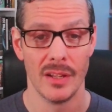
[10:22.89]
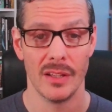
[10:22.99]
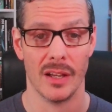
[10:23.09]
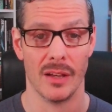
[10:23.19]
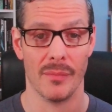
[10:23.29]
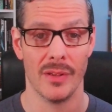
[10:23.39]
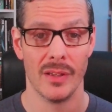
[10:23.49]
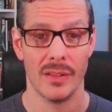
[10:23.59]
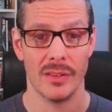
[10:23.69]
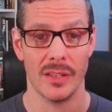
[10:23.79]
um,
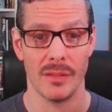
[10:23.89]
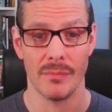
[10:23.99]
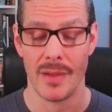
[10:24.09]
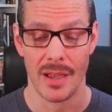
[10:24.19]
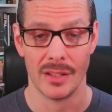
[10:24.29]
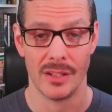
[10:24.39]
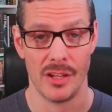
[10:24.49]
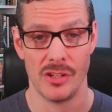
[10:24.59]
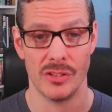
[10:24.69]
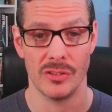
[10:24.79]
the
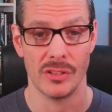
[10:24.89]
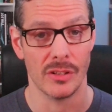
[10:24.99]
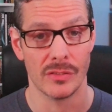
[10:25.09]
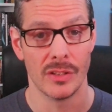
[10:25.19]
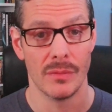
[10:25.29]
machinations of